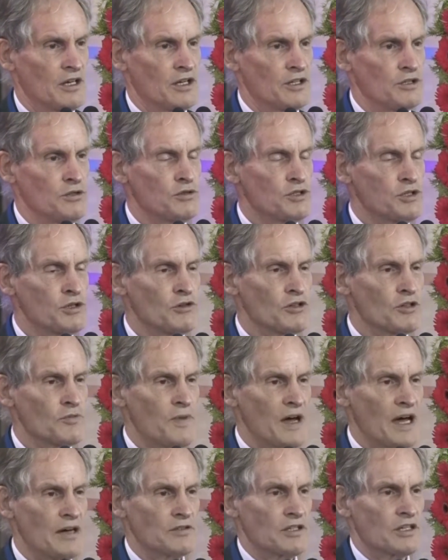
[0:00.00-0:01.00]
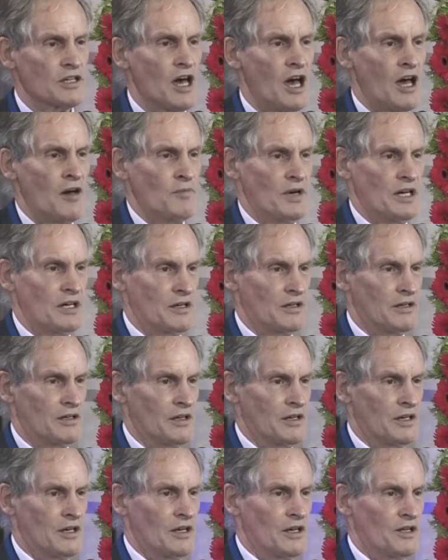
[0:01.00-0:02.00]
you talk about karma
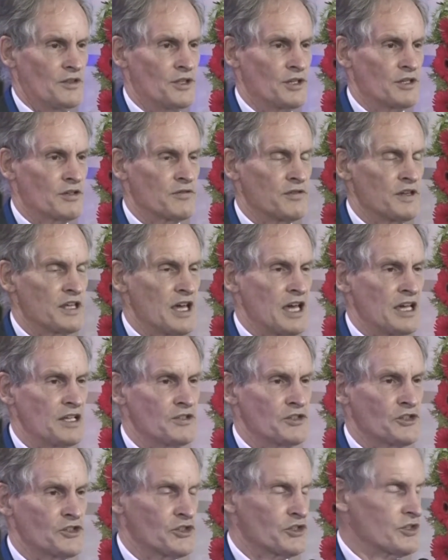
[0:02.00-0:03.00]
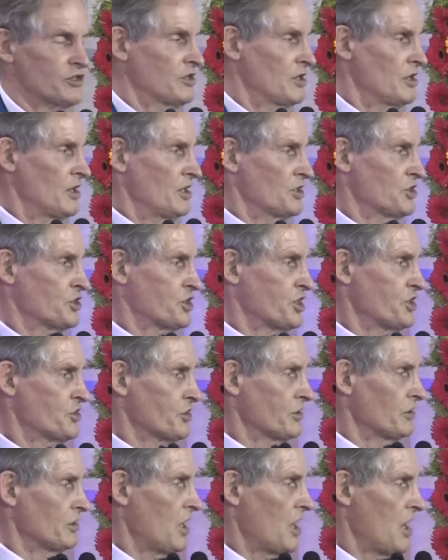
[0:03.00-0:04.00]
that creates
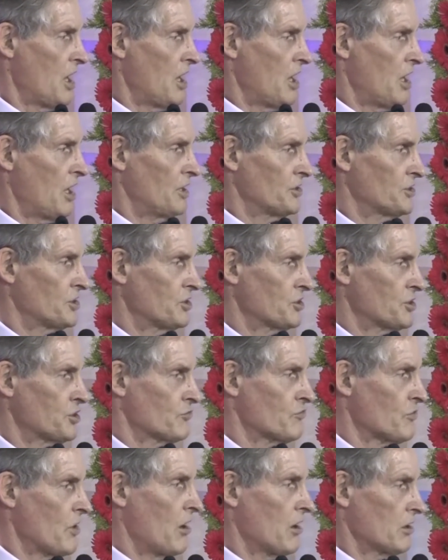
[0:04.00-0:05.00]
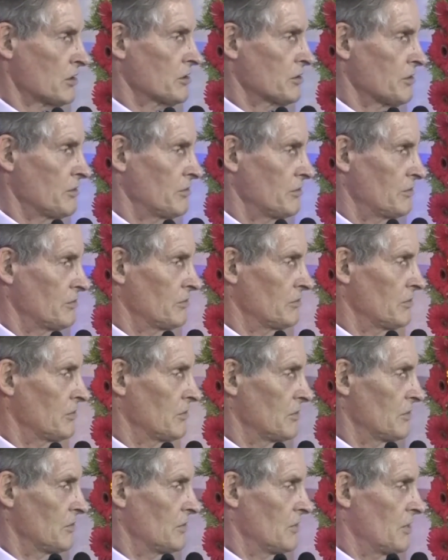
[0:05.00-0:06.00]
chisel hard into rock.
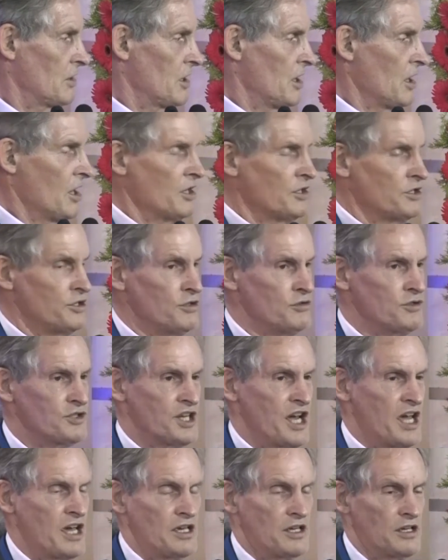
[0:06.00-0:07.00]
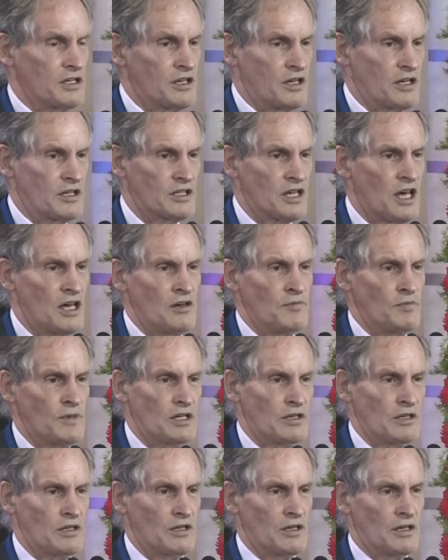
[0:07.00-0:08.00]
You take
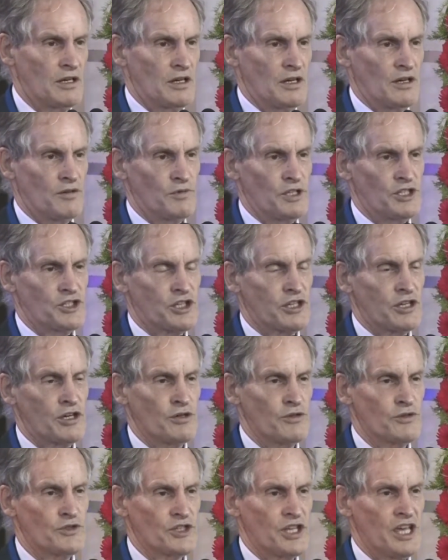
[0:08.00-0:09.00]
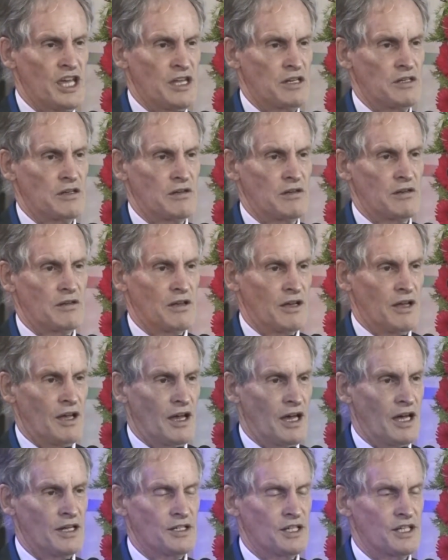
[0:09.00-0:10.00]
karma which goes in
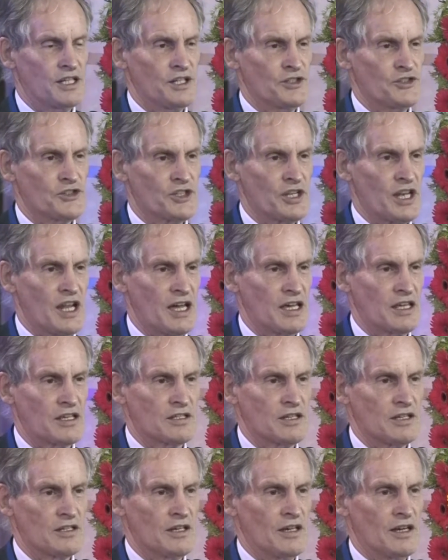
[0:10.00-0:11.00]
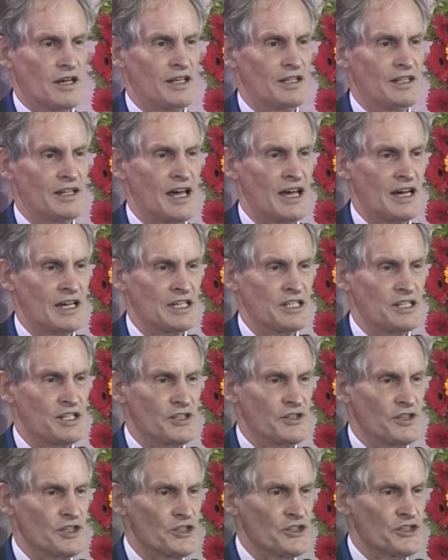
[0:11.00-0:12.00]
and it's like a line
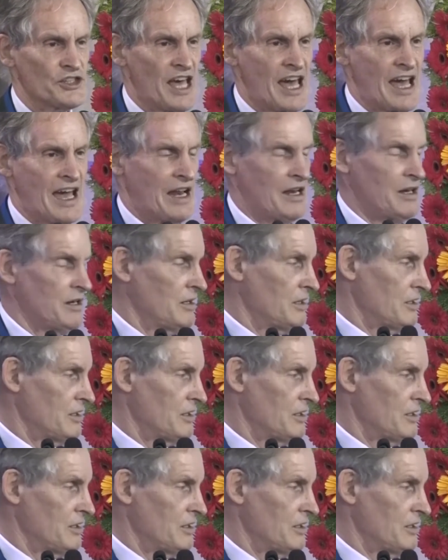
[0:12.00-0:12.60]
in the sand.